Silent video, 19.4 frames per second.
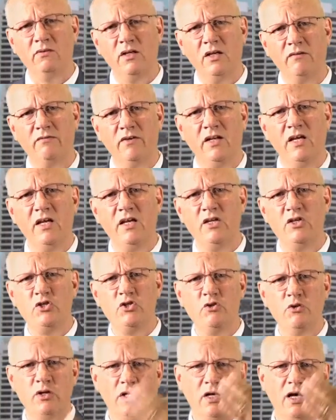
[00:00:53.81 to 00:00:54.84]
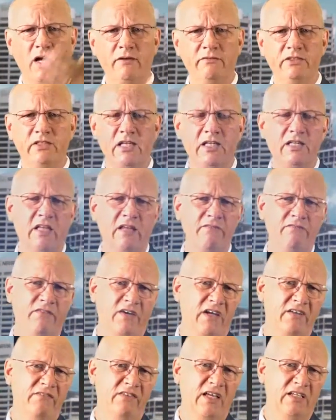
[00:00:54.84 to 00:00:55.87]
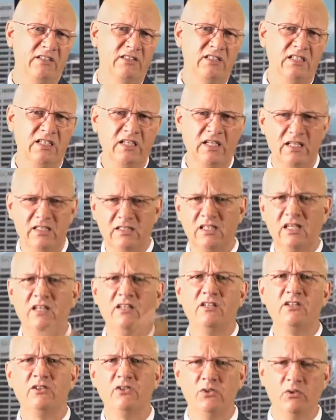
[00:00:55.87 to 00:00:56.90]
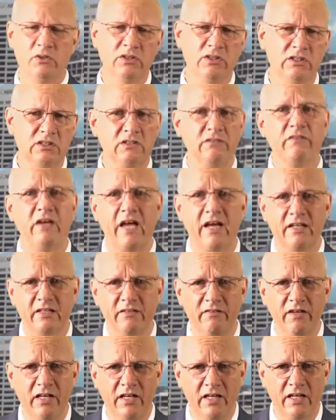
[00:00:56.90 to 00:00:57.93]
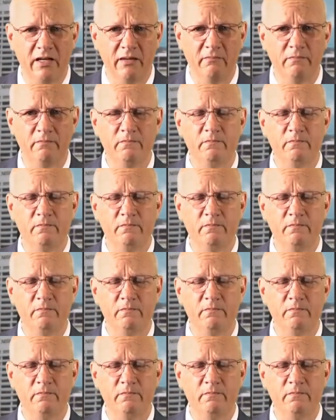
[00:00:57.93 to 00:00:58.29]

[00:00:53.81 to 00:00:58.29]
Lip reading: If it is, you can offset that $5,000 against other sources of active income.